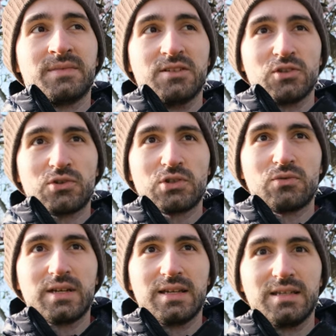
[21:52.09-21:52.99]
There's
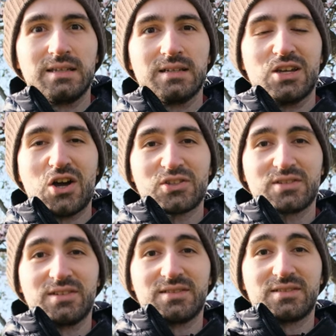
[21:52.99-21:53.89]
also a,
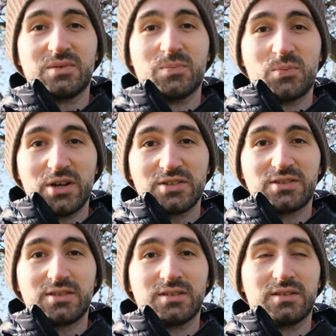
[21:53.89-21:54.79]
lossless
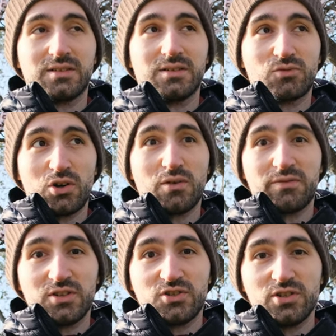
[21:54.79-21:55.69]
compressed uh, raw
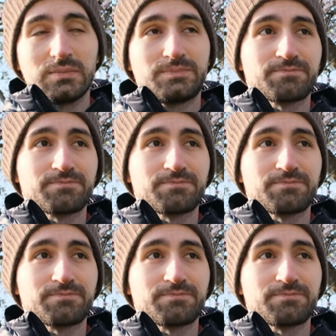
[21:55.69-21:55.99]
version,